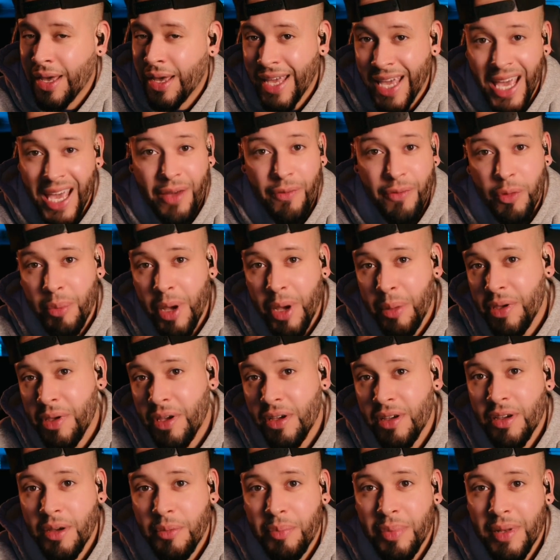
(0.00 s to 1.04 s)
Canva might be a
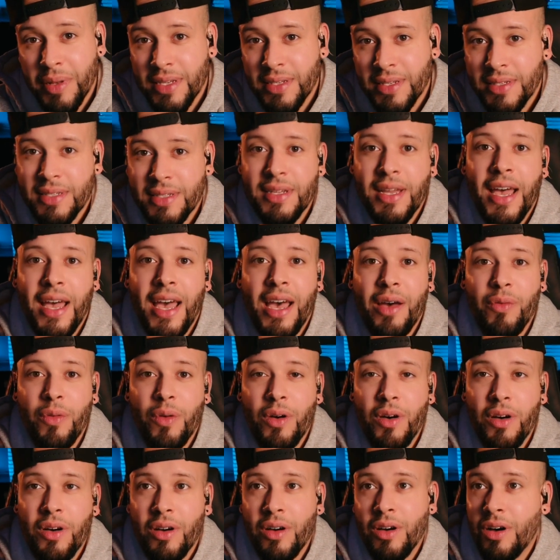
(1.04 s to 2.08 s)
good place to have
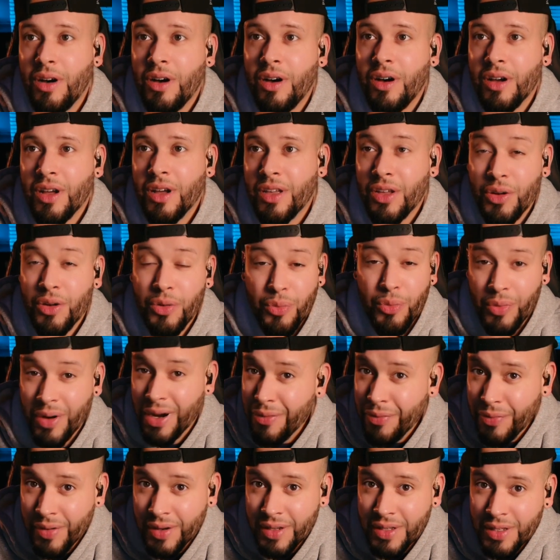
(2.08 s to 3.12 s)
a good
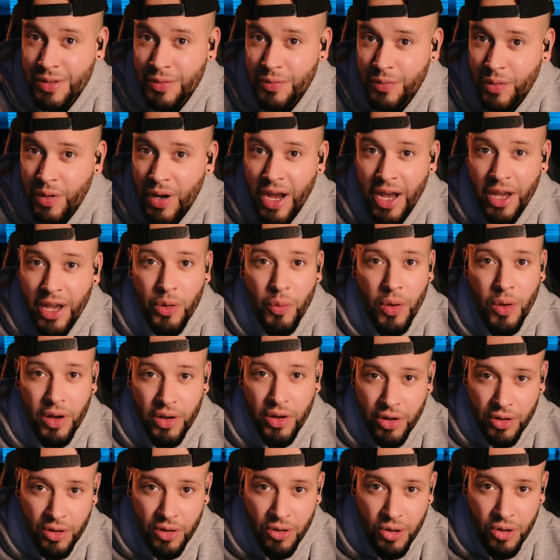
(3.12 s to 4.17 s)
reference for how you want
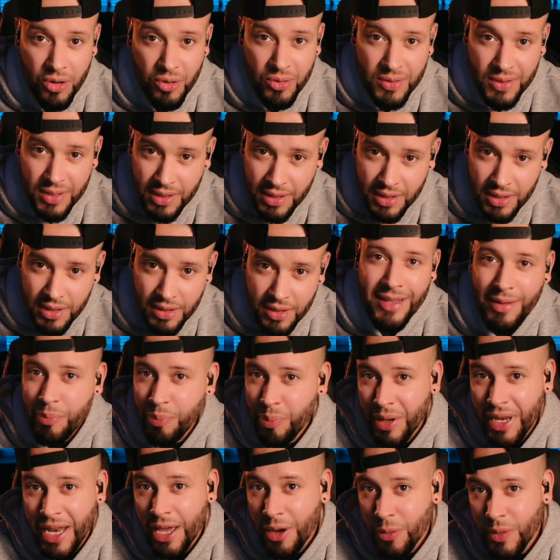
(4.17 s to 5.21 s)
your logo to look.
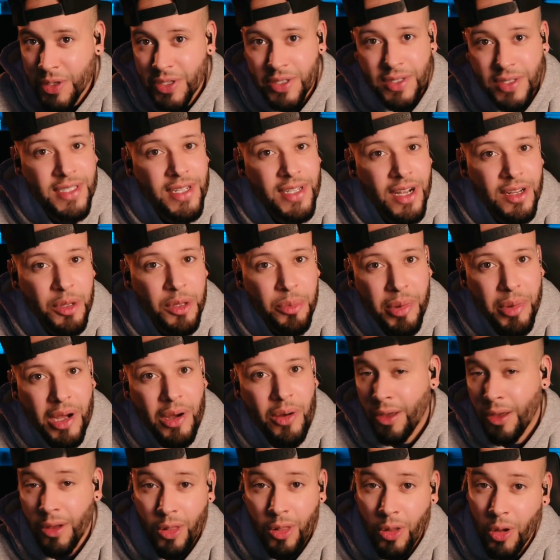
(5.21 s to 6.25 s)
But like we just talked about,
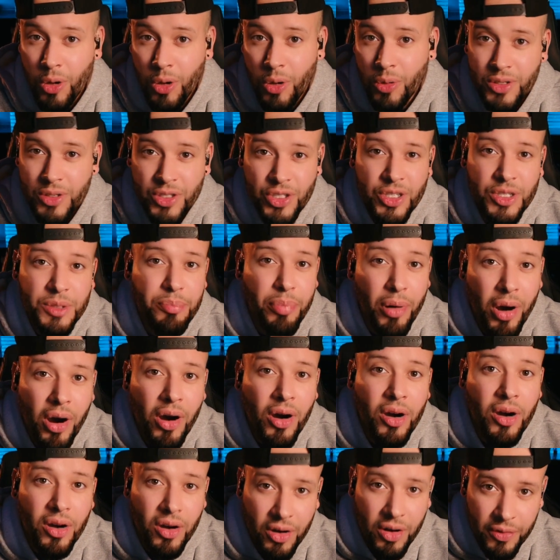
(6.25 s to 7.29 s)
a logo is just
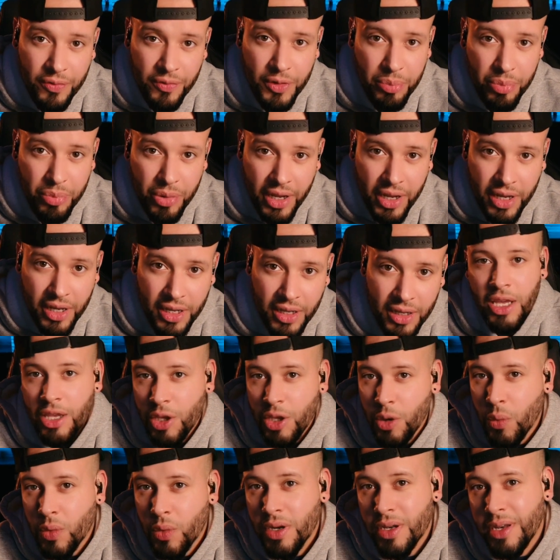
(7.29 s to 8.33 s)
part of your branding.
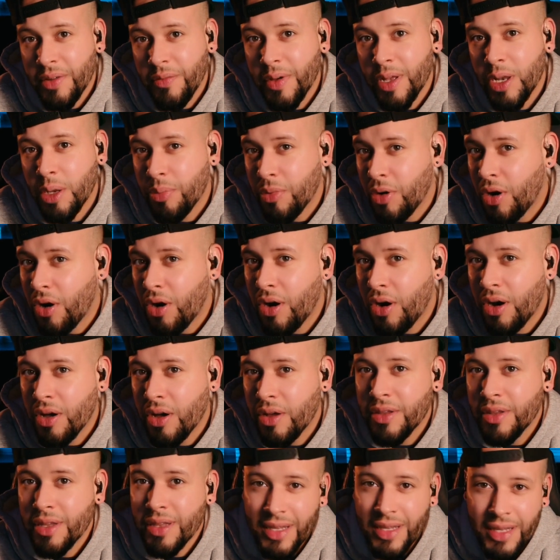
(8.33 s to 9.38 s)
You want to develop all
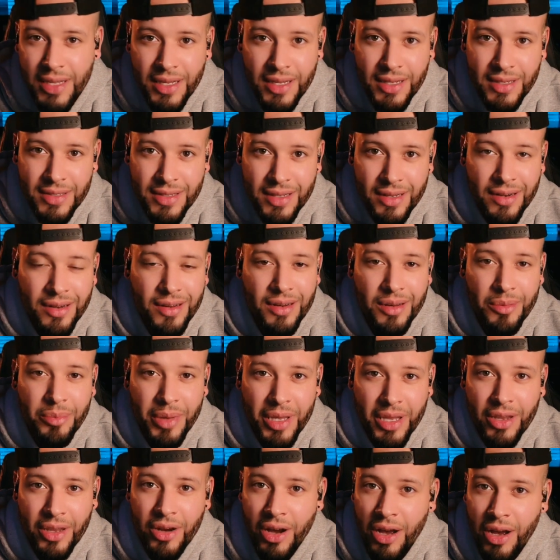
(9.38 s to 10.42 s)
the things that are going to
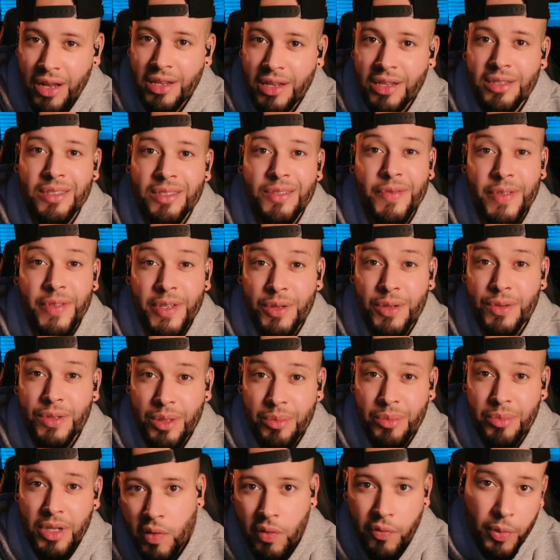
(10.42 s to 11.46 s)
make your audience feel
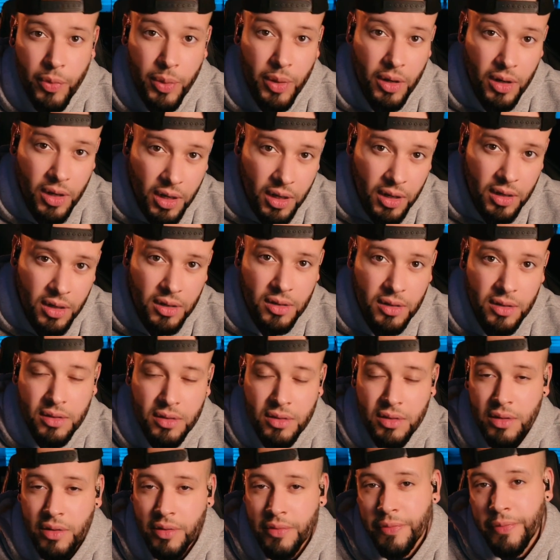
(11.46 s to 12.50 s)
something. From your
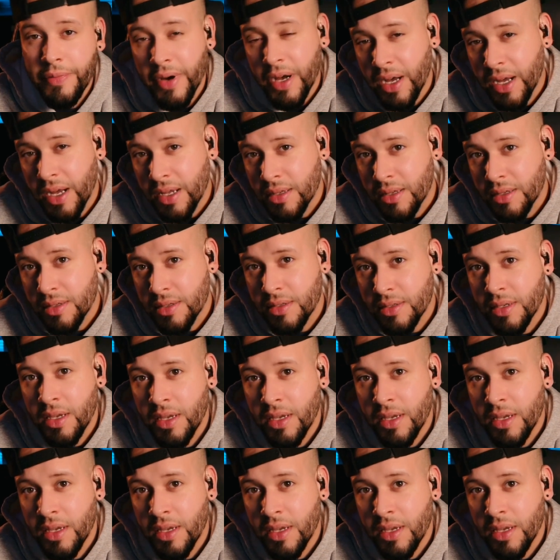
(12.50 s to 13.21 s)
colors, your fonts,